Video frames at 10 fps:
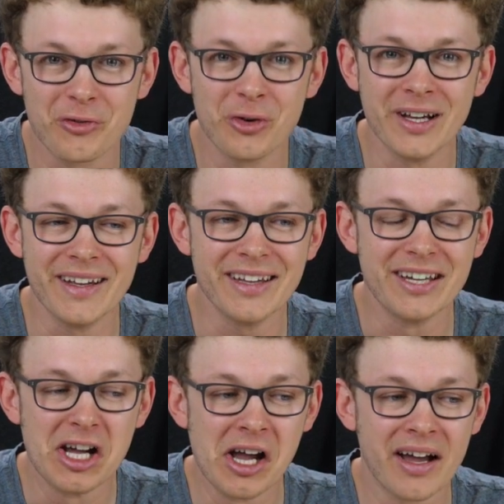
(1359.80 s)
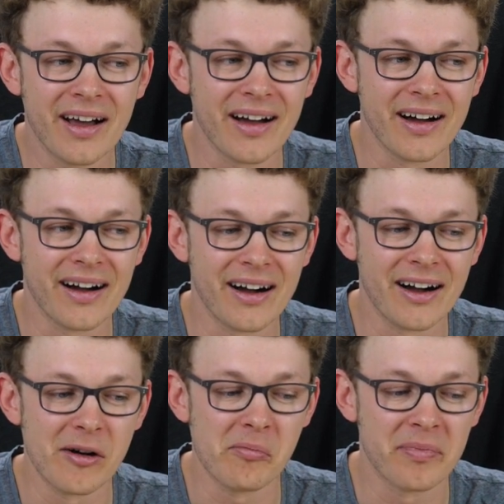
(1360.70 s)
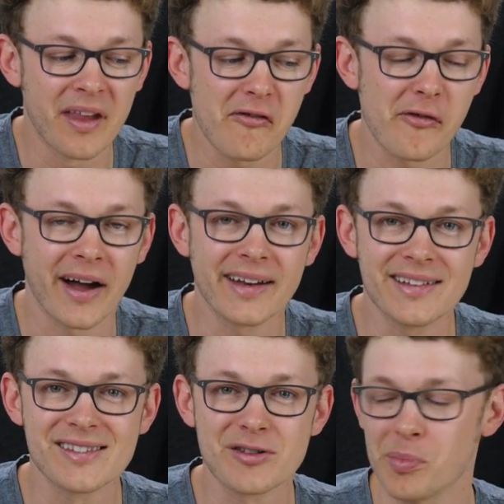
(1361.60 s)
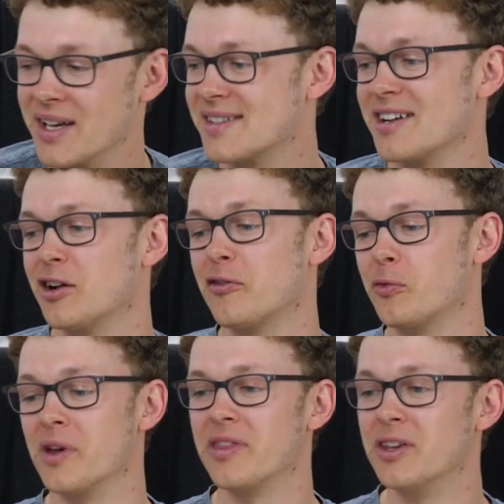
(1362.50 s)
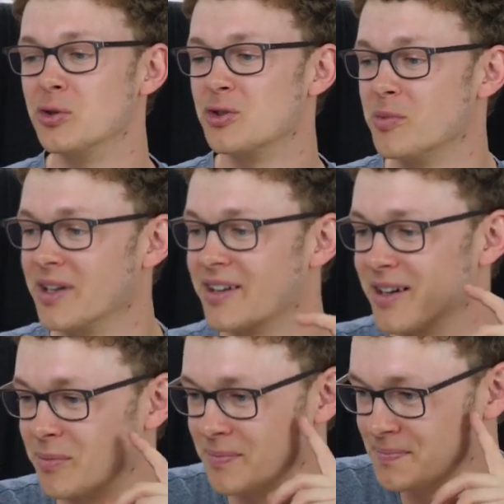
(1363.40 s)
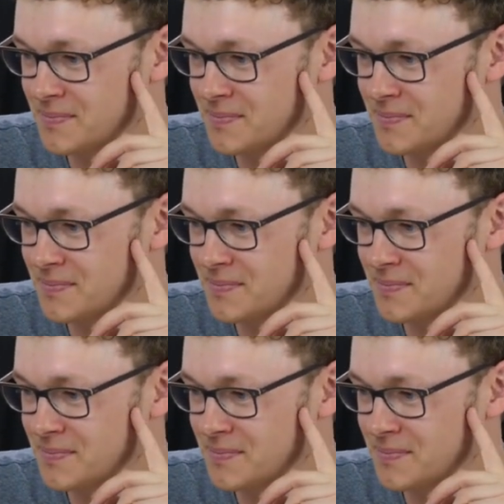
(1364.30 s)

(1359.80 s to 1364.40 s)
really finance myself with the YouTube income.